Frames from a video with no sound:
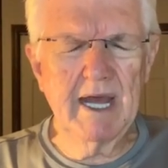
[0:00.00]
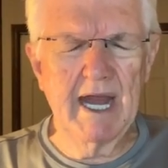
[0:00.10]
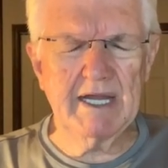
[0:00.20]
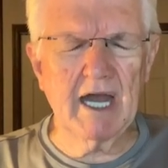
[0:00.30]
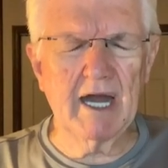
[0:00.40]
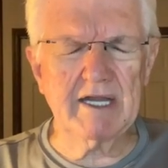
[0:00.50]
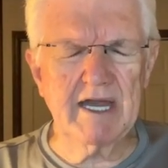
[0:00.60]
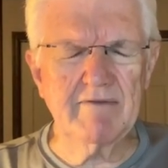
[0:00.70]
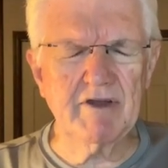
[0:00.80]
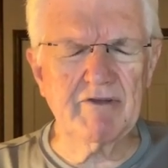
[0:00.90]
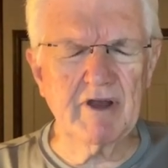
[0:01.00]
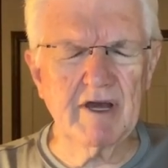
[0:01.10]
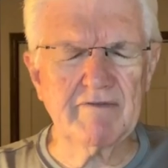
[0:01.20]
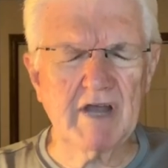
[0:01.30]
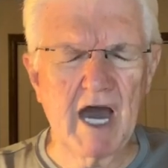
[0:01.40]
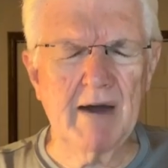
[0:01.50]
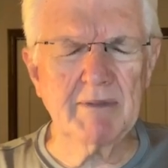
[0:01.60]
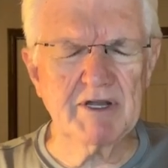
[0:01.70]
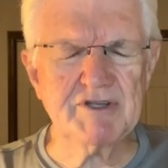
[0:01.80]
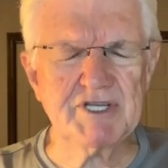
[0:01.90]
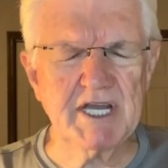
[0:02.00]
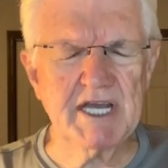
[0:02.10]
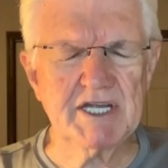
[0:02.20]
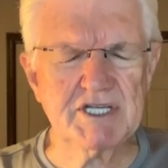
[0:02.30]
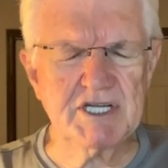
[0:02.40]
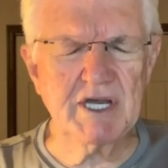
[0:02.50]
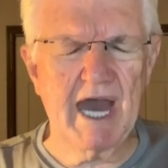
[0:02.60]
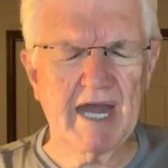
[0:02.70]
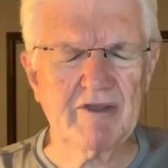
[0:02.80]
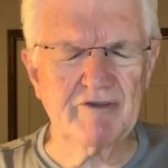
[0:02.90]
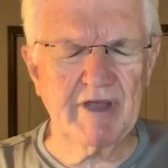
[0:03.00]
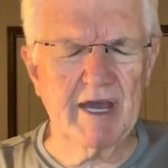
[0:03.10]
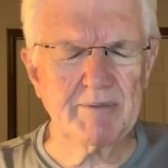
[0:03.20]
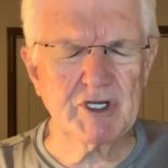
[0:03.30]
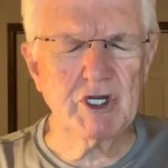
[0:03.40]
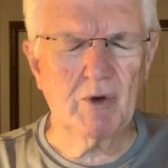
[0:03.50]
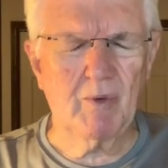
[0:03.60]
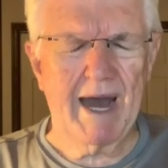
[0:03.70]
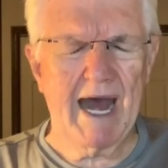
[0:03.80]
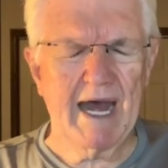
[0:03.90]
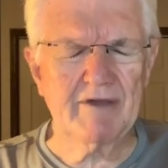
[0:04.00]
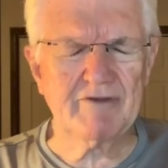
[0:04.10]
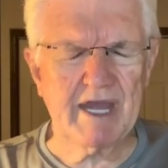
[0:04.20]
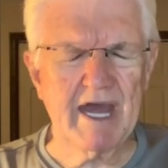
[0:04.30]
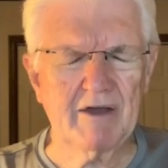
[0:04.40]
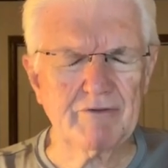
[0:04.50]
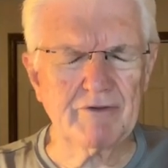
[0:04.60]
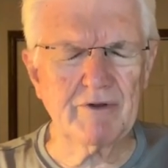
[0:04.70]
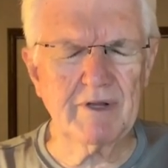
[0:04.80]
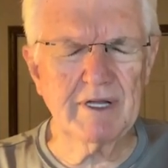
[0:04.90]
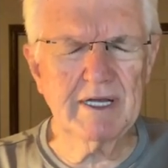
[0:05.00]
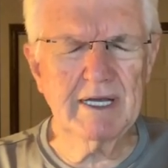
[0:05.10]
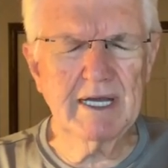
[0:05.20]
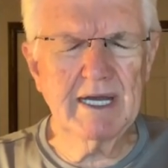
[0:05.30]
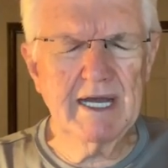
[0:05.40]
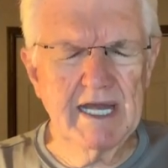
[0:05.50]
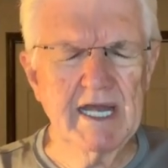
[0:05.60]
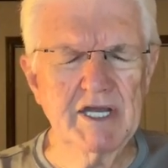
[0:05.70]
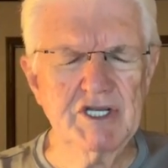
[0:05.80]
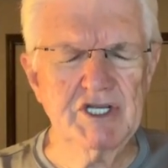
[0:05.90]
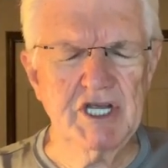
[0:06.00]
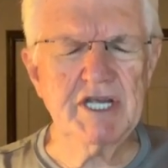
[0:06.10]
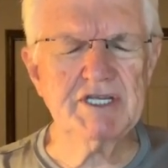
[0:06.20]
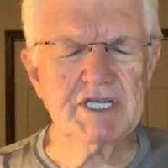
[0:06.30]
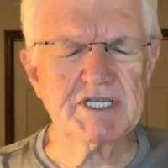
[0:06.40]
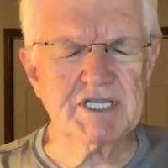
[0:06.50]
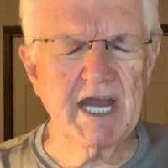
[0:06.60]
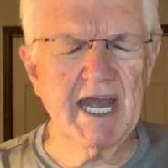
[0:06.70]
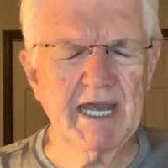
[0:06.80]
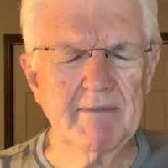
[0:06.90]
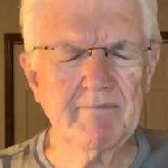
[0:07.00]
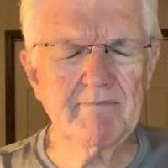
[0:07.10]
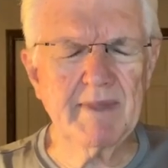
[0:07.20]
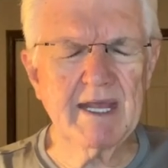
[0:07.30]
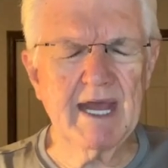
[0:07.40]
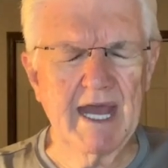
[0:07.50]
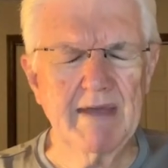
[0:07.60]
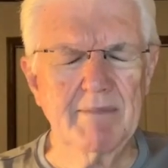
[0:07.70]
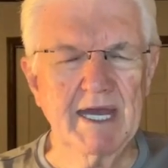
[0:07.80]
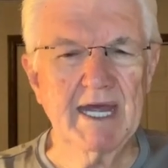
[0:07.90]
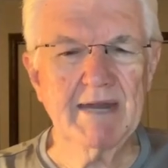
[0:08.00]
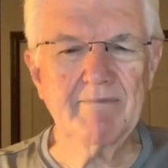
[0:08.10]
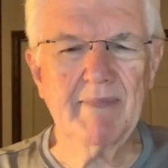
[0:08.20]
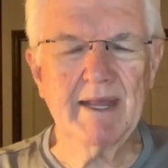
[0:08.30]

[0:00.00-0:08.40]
And God, give us enough common sense to accept your wise counsel. In Jesus' name, amen.